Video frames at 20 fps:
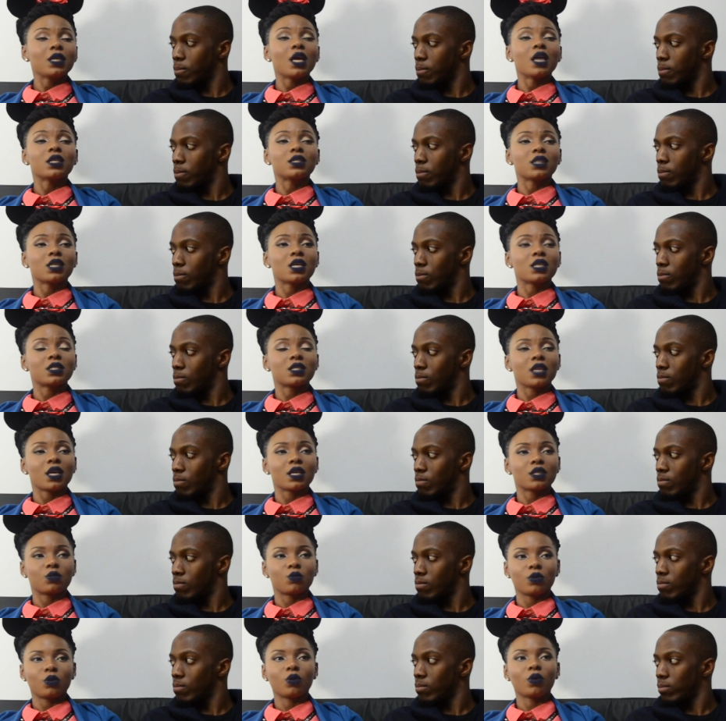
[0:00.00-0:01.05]
Speaker 1: yes, yes, yes. We
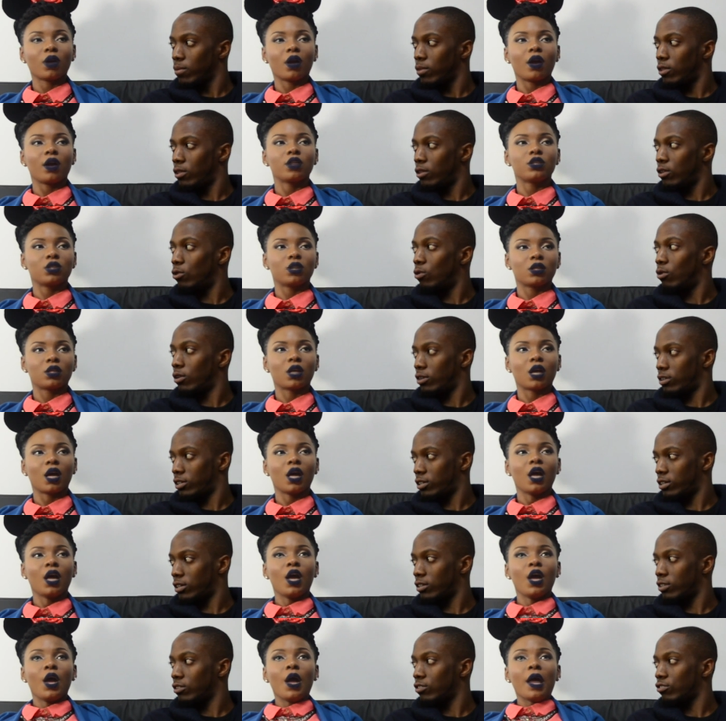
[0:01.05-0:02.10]
don't care each you
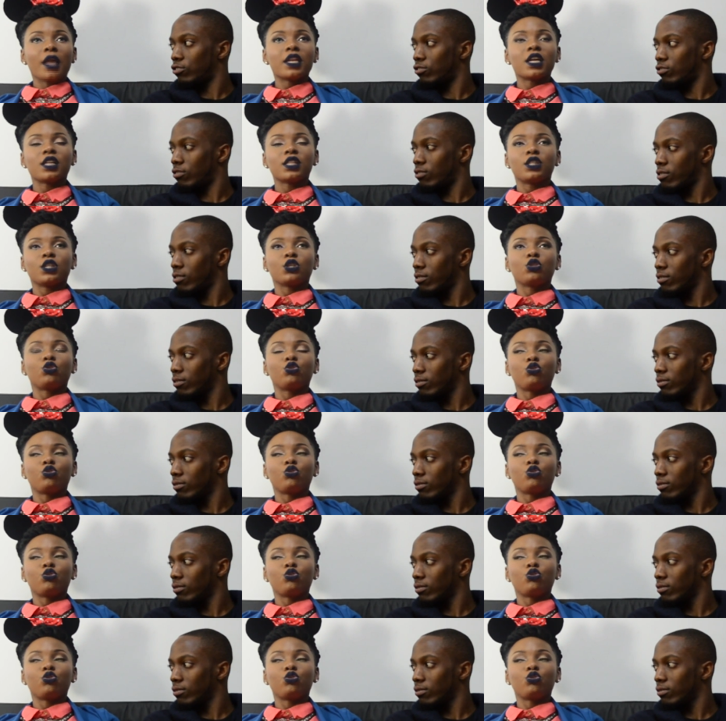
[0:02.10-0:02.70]
other. That the